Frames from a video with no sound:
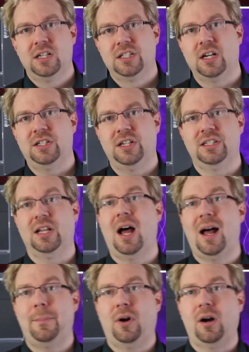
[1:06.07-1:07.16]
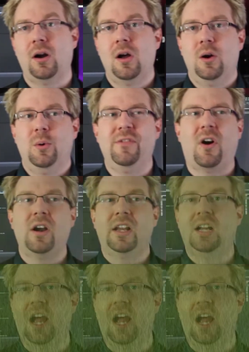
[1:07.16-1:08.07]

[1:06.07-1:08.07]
such as the hotbar, we've already